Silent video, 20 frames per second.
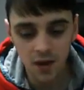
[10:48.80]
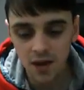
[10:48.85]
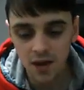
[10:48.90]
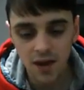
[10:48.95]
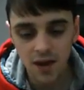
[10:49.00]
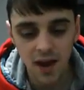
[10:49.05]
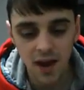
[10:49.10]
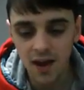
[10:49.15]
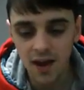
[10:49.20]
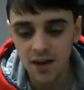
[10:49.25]

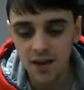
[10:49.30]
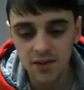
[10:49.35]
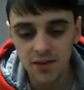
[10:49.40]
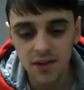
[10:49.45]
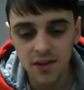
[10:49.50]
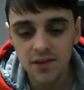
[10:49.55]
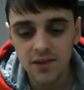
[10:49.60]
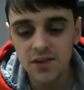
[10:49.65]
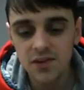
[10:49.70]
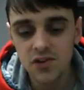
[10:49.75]
And
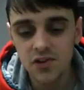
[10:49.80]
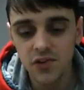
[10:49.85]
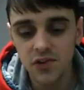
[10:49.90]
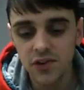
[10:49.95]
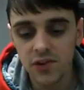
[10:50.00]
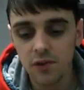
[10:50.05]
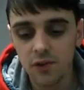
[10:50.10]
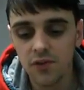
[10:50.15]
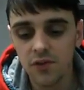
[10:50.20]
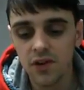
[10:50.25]
this is just
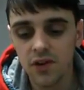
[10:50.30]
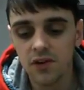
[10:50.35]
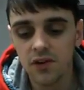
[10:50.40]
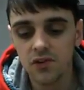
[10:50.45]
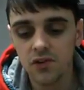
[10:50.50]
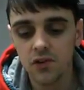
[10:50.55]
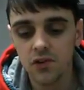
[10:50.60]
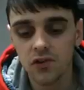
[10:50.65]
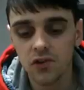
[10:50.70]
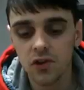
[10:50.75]
something that's
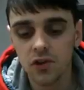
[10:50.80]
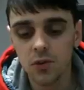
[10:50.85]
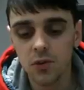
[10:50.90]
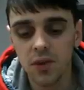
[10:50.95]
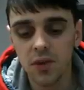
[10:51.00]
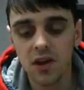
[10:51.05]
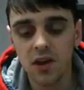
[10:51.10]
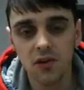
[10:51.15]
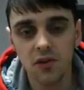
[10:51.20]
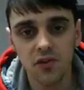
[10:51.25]
just going to
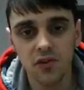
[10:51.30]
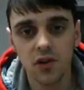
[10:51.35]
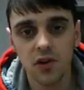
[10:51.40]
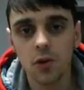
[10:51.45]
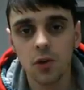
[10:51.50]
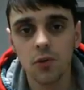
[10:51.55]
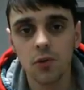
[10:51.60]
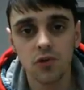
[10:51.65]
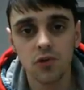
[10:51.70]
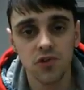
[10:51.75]
be a
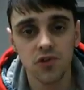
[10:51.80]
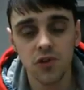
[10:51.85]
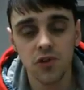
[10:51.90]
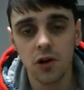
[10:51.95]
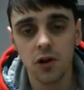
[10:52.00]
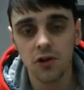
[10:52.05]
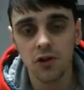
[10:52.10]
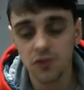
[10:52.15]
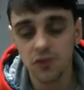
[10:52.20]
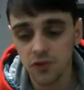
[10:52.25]
phenomenal
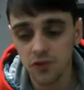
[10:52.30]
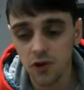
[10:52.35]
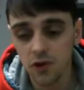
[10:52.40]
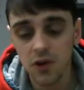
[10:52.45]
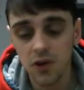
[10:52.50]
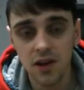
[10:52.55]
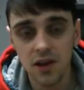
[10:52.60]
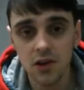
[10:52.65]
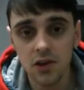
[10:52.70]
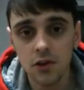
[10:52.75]
start. So,
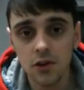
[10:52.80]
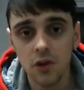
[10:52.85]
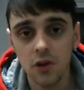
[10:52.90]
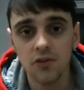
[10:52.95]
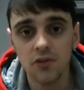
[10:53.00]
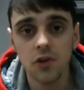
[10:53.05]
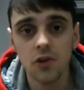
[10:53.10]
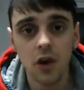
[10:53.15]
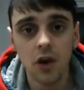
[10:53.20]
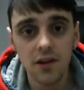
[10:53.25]
you know,
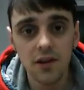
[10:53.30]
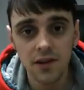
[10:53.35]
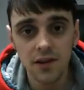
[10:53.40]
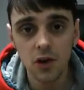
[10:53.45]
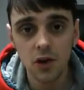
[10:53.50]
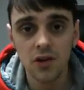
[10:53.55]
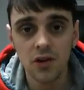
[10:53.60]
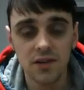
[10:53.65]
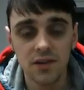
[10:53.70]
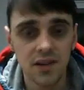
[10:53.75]
if you guys are
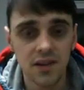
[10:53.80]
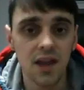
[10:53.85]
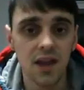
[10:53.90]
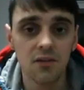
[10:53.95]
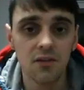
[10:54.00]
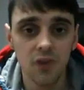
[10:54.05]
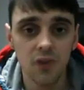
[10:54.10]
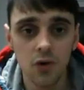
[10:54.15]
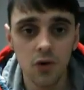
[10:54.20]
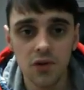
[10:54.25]
looking to get
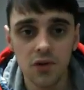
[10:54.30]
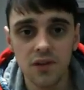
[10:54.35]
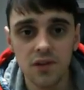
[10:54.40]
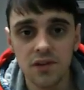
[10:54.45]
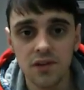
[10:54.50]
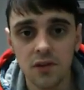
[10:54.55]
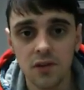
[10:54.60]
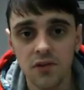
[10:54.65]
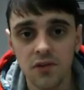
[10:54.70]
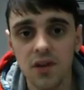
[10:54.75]
involved in
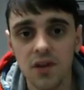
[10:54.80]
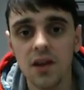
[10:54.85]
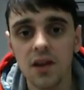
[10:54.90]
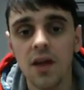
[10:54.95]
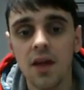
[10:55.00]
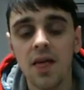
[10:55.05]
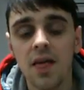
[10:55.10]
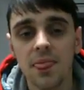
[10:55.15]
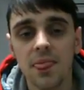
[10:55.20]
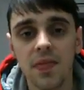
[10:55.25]
something,
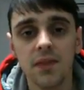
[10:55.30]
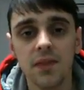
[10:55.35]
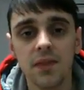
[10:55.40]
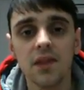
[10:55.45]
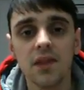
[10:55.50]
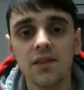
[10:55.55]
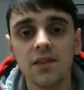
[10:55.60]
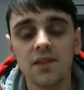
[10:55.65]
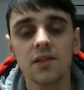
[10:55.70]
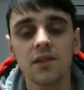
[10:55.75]
then
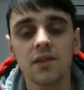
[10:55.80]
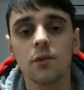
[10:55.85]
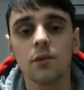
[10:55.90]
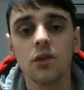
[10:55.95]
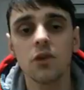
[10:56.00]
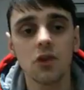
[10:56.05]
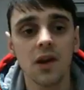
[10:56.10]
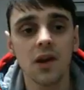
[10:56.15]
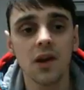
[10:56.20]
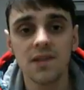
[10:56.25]
this is something
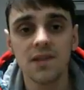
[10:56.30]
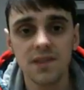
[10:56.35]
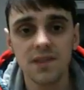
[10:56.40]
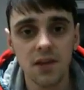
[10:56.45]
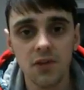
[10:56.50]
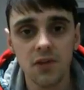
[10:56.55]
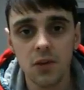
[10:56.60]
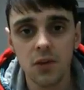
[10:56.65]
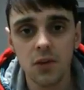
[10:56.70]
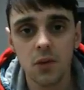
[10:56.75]
you guys
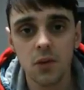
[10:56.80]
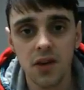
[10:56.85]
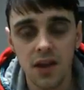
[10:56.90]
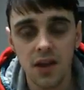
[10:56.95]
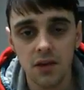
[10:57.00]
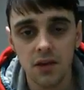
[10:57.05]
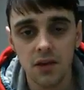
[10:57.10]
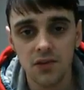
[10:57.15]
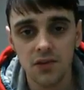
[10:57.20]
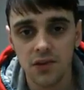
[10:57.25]
definitely want to
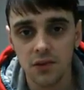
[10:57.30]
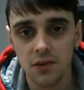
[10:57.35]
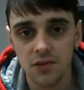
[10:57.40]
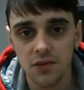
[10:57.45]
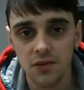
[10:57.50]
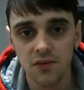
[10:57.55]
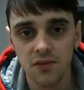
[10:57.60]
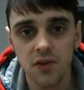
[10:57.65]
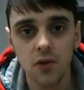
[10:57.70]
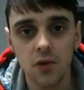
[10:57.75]
get yourselves
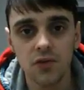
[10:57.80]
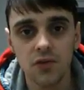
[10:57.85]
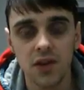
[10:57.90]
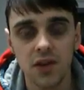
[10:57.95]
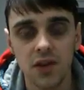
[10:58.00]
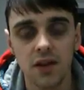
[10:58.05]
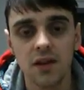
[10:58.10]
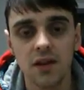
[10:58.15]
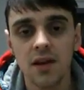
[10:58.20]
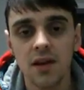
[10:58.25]
involved
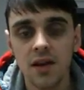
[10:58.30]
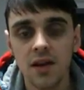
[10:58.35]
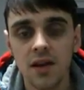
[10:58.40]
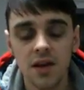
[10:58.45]
in.